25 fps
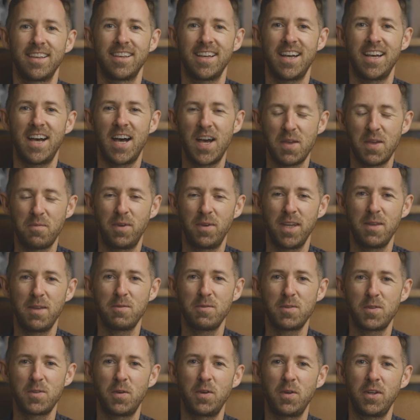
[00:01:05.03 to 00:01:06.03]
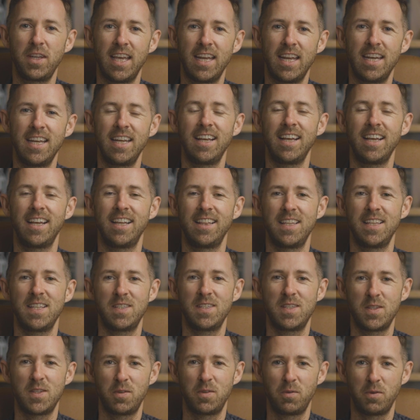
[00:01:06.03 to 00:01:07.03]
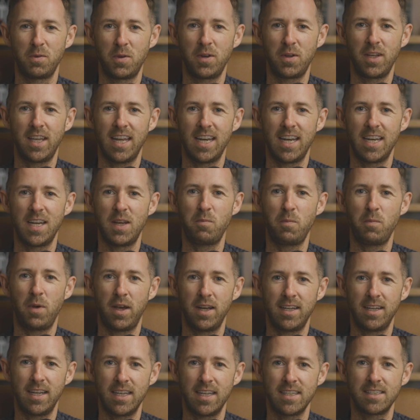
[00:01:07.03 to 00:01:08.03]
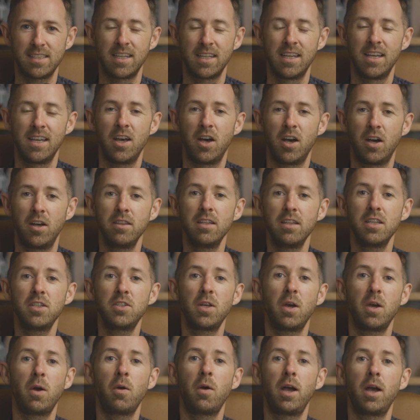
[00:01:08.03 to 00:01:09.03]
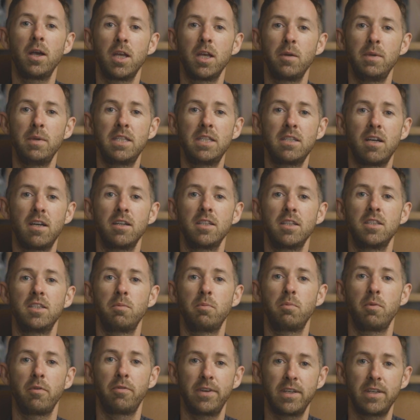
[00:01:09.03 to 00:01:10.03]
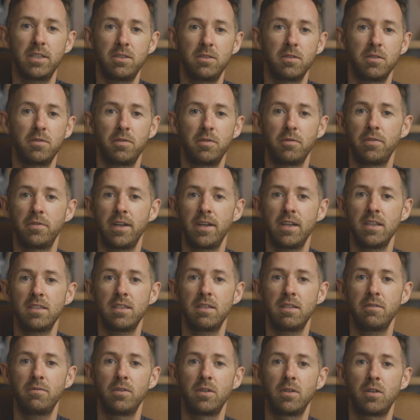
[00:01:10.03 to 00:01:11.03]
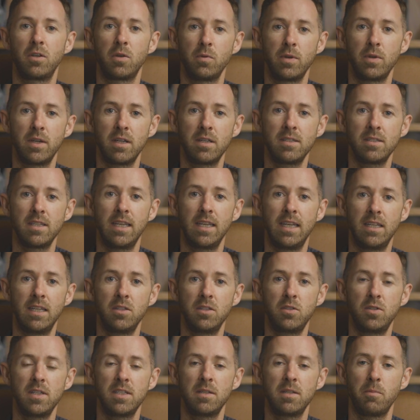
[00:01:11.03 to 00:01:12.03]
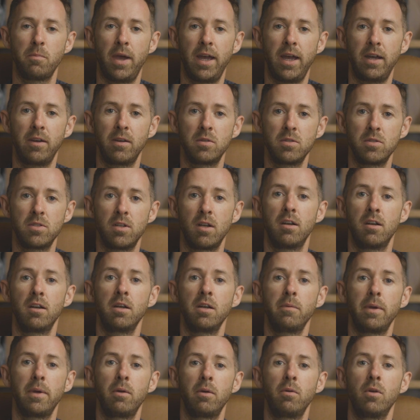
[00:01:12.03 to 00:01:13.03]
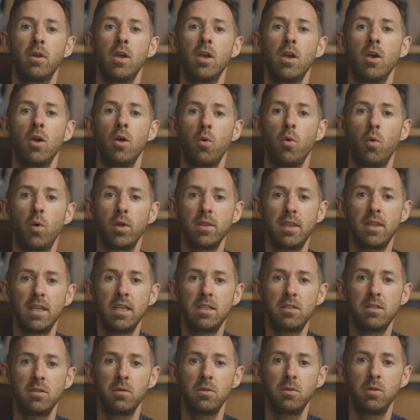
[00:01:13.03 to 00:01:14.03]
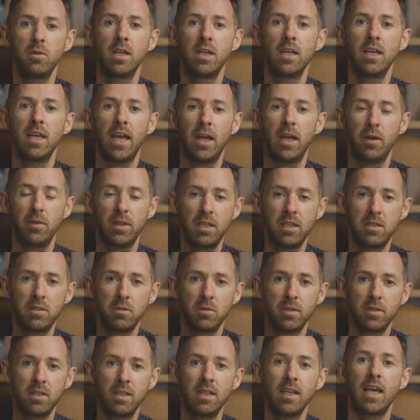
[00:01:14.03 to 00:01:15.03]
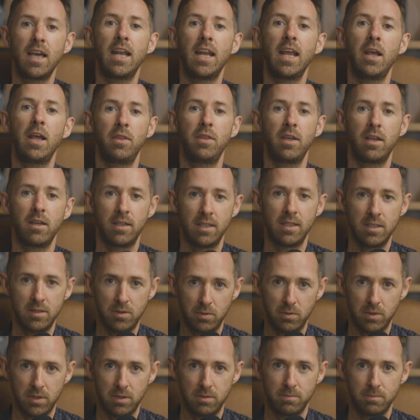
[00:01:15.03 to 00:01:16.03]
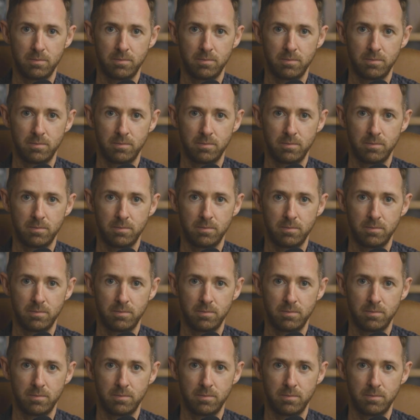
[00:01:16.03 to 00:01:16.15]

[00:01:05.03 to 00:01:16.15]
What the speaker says: Hi, my name is Ronan Kennedy and this is the Ronan Kennedy podcast. On this show, I'm going to be talking to professionals from various different careers, industries and backgrounds to learn about what they do, how they do it and how they got into it.